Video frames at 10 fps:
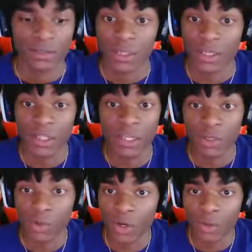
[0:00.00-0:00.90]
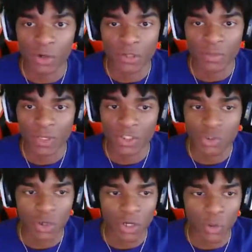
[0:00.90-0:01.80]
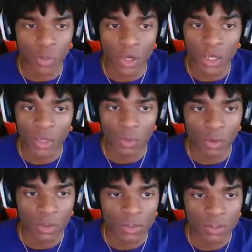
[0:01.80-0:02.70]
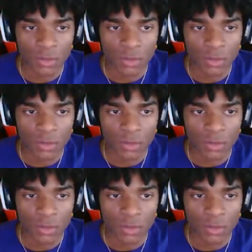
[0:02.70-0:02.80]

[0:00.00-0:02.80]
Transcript: they get way worse, man. The score got way worse.